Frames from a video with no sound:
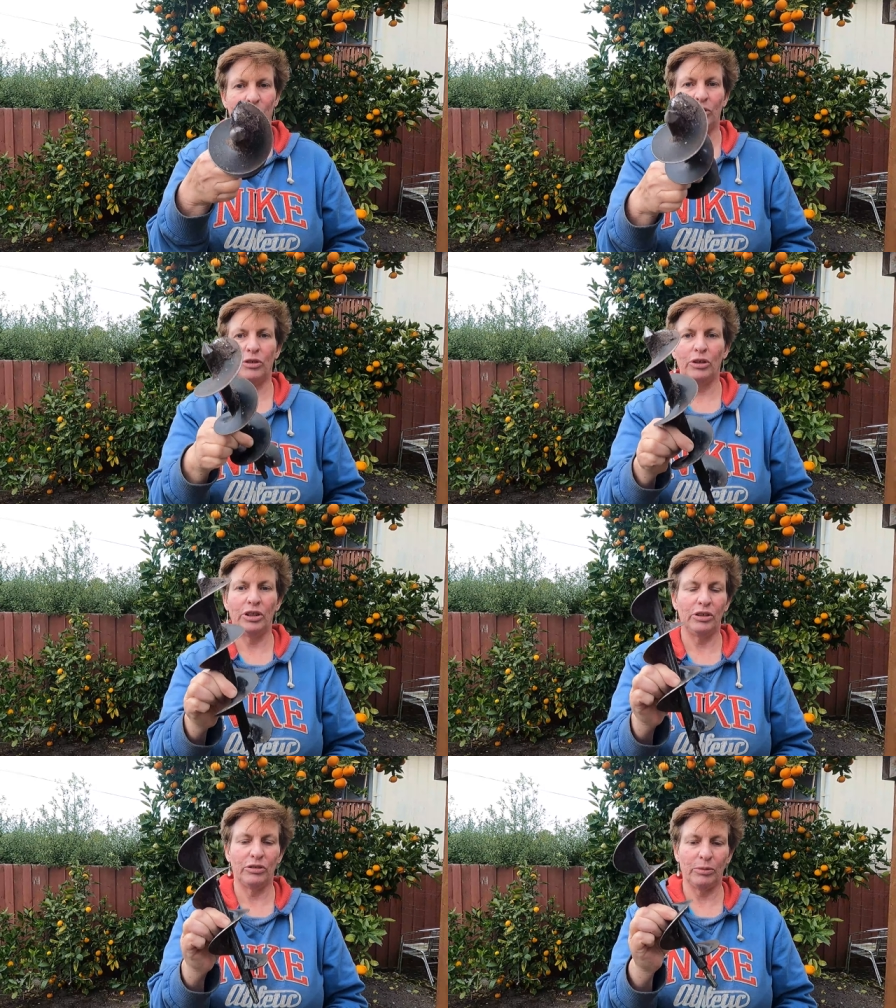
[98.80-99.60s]
It's
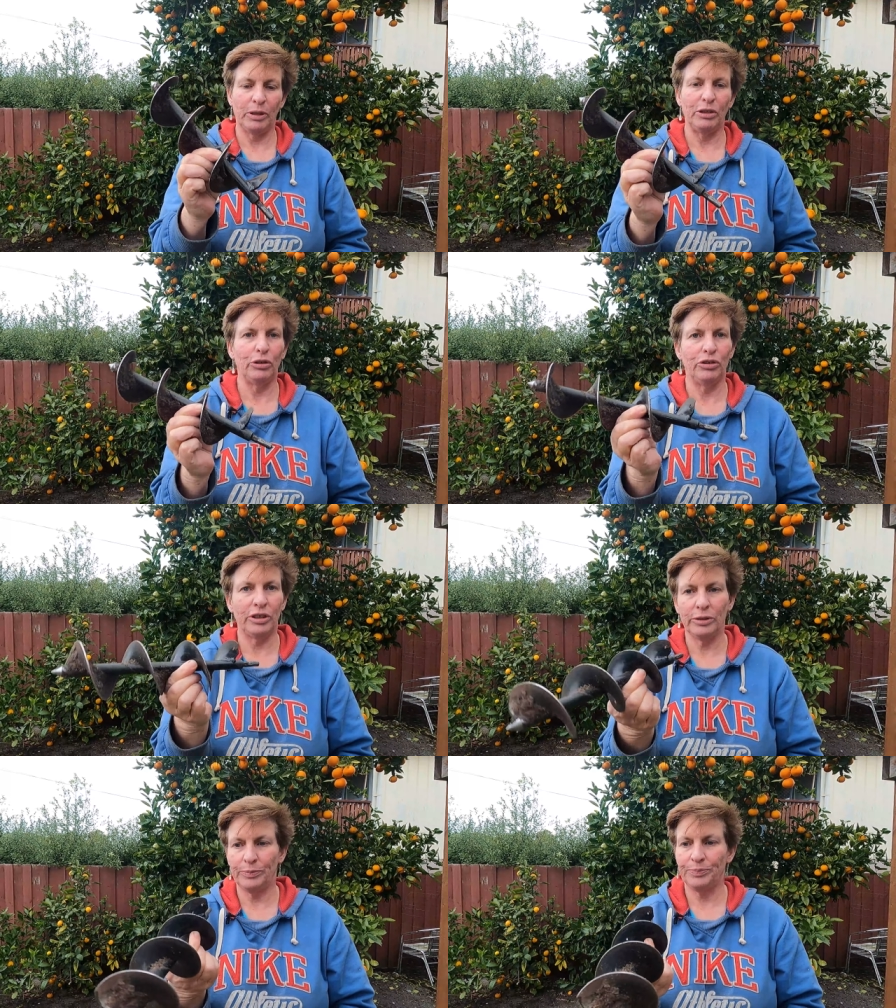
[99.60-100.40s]
dirty because I've been
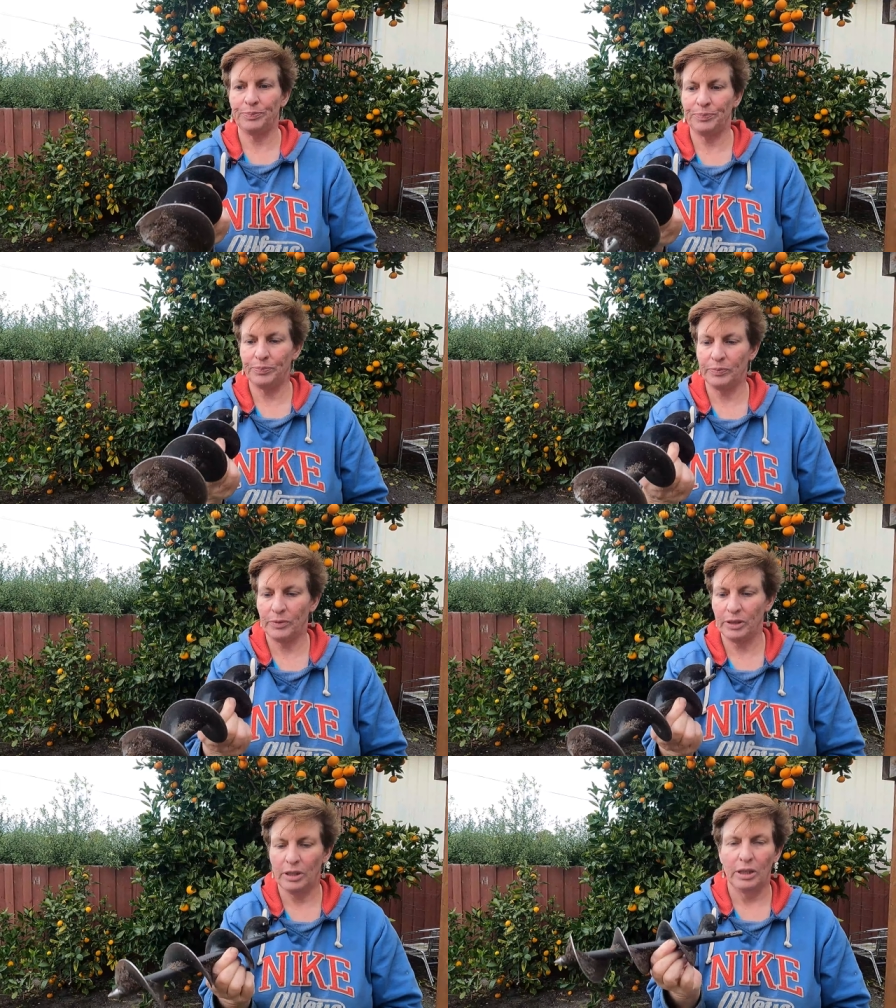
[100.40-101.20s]
using it.
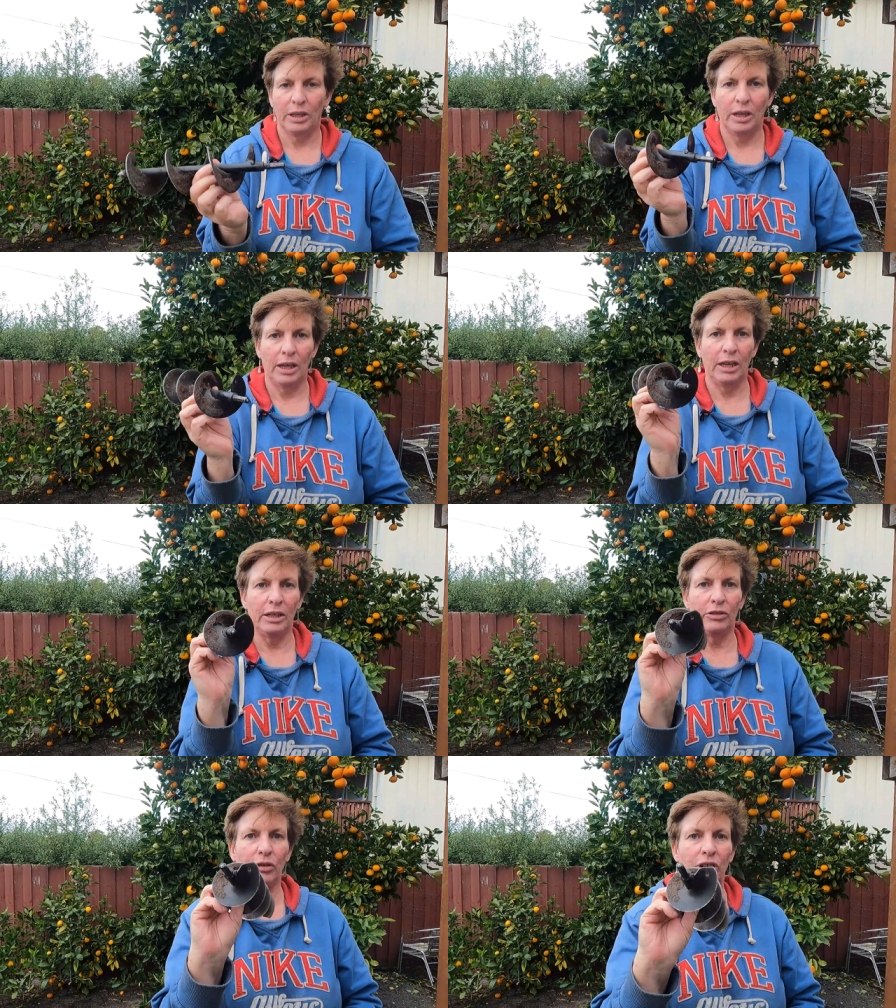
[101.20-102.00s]

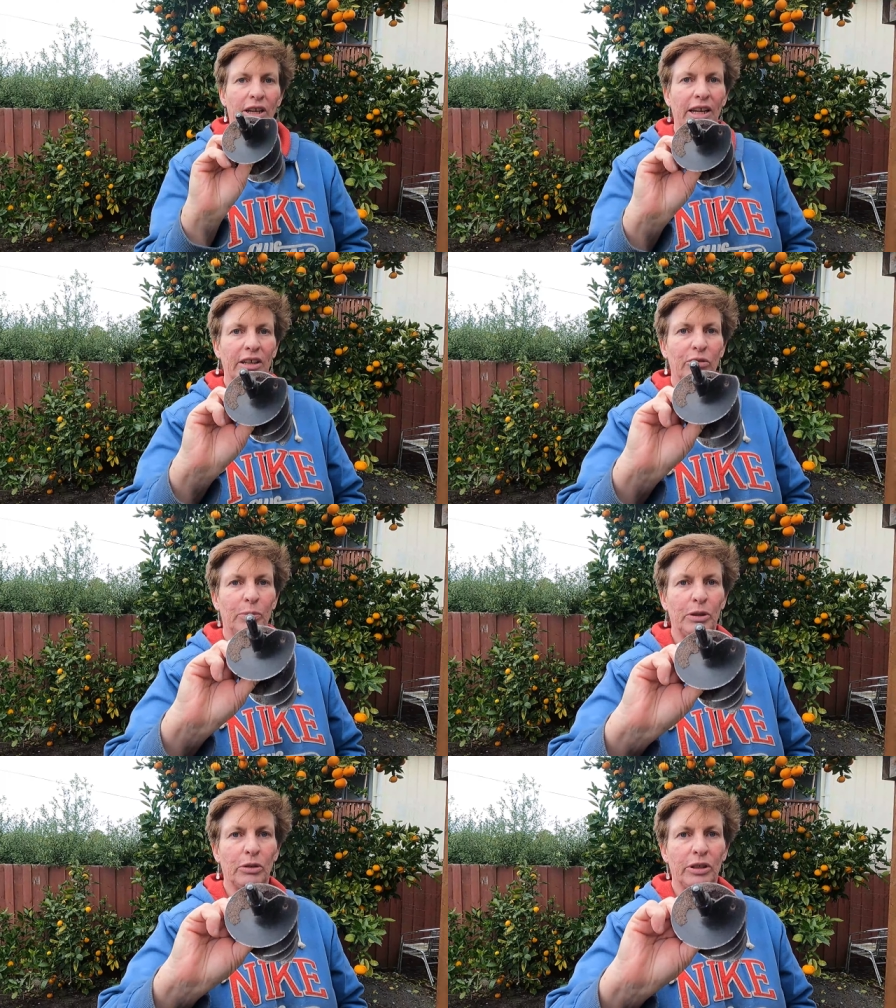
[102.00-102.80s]
And it's got a hex
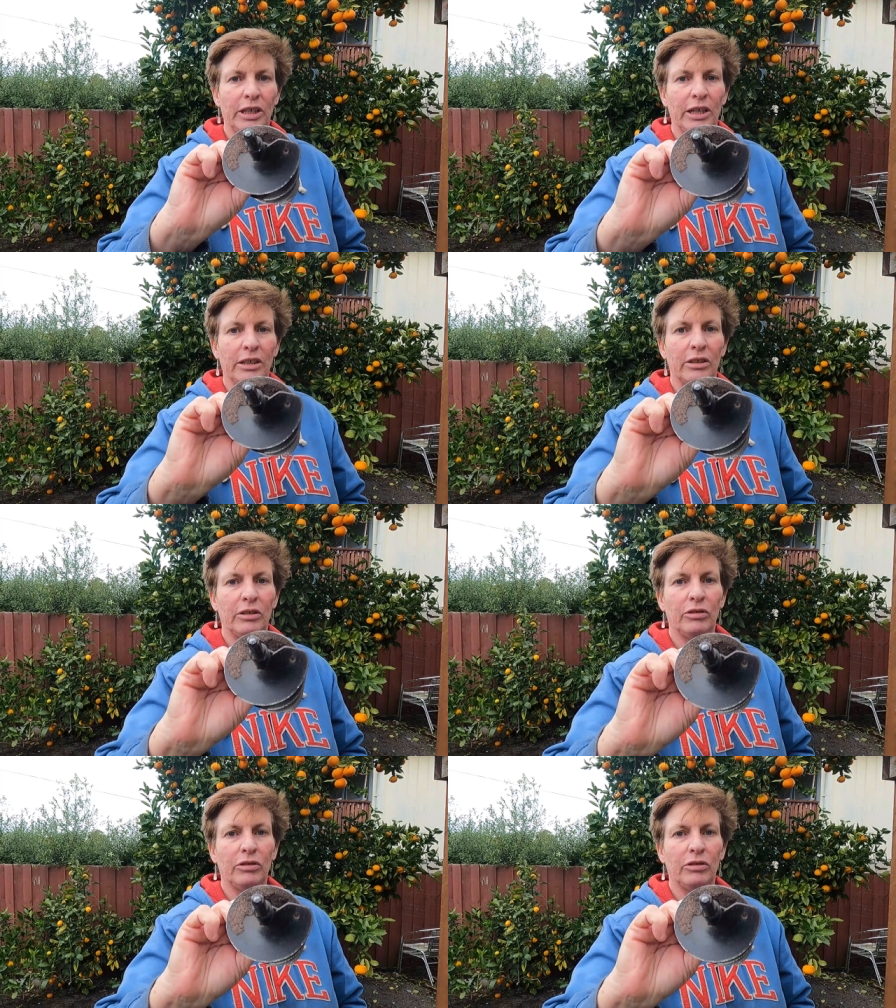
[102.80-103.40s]
bit on the end.